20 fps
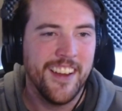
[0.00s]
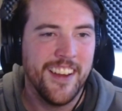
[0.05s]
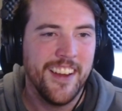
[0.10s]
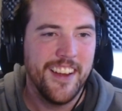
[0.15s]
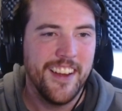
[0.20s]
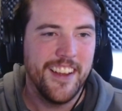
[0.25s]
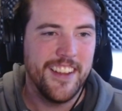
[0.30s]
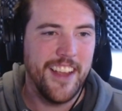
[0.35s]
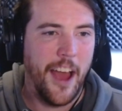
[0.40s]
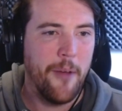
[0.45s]

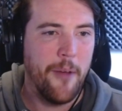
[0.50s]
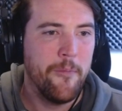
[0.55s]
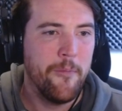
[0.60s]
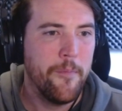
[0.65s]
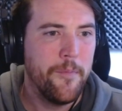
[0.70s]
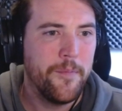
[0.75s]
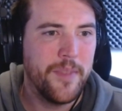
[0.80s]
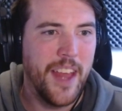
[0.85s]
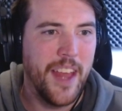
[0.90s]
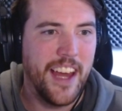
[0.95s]
yeah,
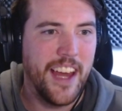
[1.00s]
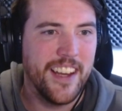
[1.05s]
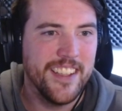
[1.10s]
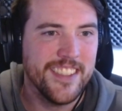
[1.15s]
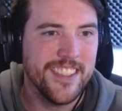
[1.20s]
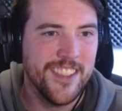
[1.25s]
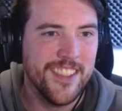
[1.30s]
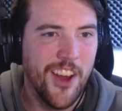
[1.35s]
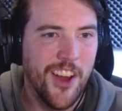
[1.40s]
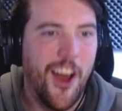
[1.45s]
that is
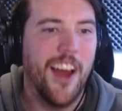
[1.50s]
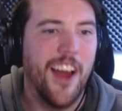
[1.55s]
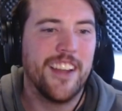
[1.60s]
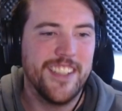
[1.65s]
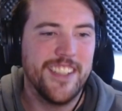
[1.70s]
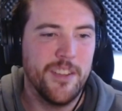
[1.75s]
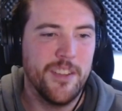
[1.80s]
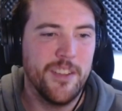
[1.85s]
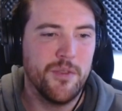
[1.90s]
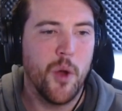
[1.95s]
not
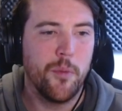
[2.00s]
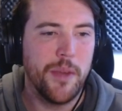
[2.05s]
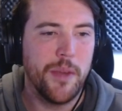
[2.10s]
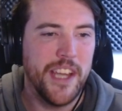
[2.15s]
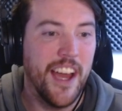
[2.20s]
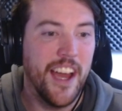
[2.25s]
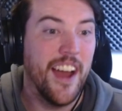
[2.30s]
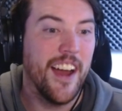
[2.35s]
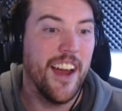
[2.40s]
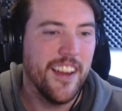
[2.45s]

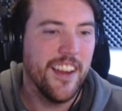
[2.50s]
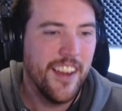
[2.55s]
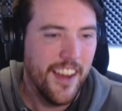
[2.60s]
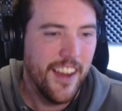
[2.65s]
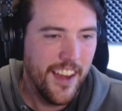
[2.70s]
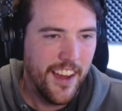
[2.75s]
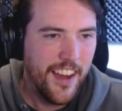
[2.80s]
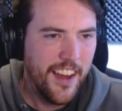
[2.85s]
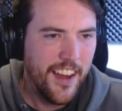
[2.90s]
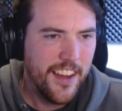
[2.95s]
Utopia.
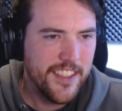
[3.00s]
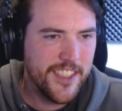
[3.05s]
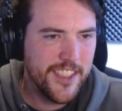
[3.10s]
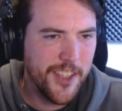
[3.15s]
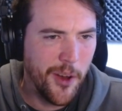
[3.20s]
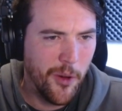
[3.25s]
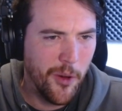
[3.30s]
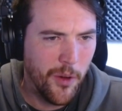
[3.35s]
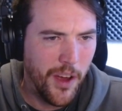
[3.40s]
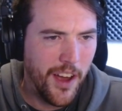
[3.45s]

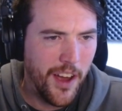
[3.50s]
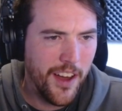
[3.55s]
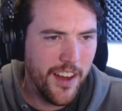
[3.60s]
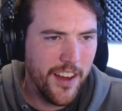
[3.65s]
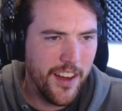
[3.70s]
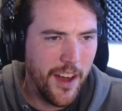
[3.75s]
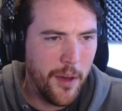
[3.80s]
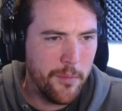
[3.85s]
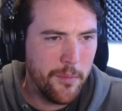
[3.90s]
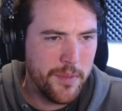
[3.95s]
So,
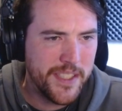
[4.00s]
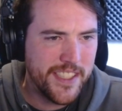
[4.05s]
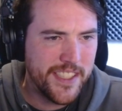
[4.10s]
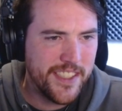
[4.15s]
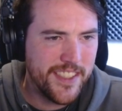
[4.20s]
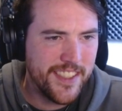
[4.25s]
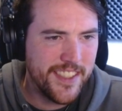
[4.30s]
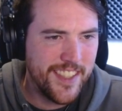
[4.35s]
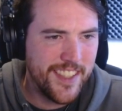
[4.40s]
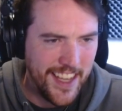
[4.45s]

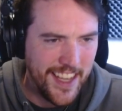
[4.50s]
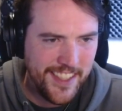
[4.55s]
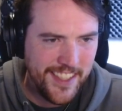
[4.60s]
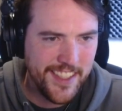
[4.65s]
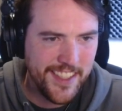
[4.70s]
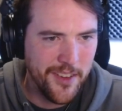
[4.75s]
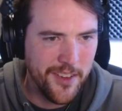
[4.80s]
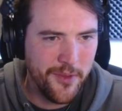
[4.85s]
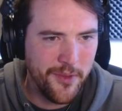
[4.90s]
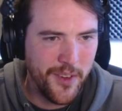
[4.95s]

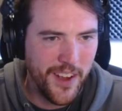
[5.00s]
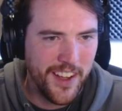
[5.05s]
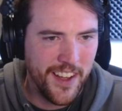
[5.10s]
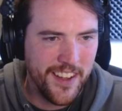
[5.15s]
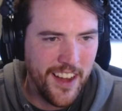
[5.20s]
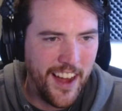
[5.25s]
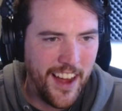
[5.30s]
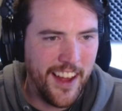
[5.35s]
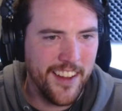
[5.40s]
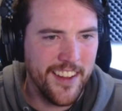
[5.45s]
obsessive
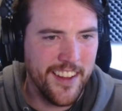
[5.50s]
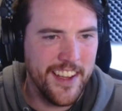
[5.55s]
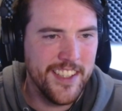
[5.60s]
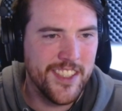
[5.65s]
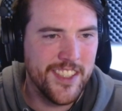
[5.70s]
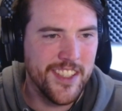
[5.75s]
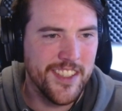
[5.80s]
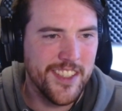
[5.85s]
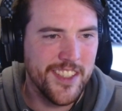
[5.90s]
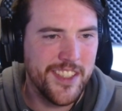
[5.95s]

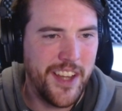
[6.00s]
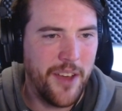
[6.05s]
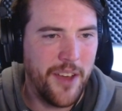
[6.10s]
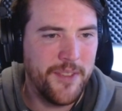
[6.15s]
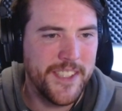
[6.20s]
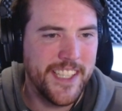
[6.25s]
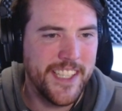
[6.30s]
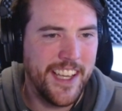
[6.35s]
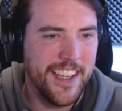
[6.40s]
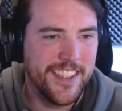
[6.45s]
annihilation,
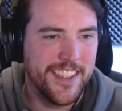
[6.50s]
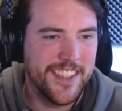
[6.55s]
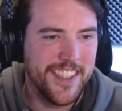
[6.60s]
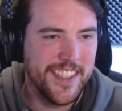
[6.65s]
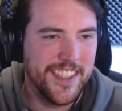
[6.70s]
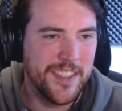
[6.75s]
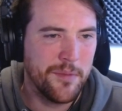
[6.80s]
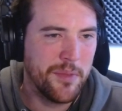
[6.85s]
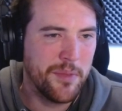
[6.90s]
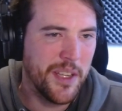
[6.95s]
chef's kiss
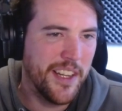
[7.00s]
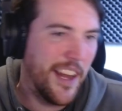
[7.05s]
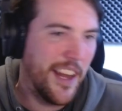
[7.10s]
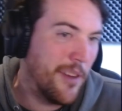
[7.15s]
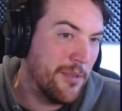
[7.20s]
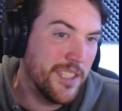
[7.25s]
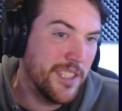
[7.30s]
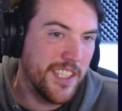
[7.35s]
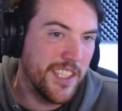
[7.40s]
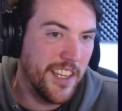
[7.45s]
discipline. I
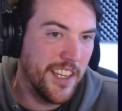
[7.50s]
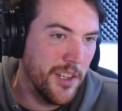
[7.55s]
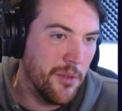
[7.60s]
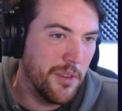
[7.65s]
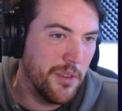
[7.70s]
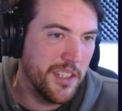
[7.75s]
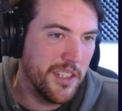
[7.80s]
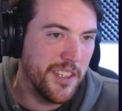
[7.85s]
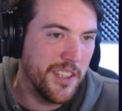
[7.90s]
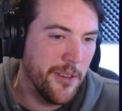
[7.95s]
wish I knew
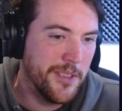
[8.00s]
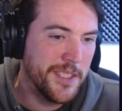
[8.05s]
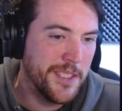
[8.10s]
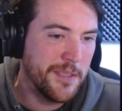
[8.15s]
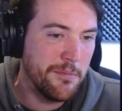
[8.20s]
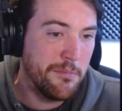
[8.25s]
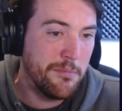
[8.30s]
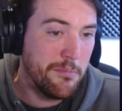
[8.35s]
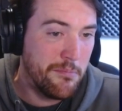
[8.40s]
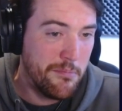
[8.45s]
what those
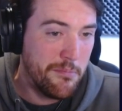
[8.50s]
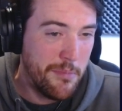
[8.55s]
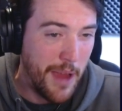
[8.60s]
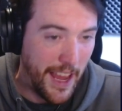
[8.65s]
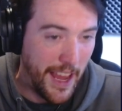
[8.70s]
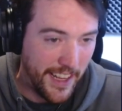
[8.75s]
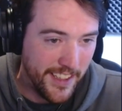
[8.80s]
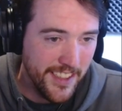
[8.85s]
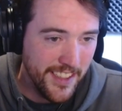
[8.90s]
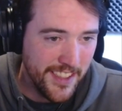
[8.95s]

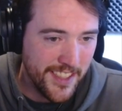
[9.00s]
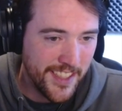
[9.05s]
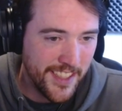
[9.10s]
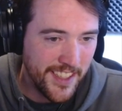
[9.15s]
meant.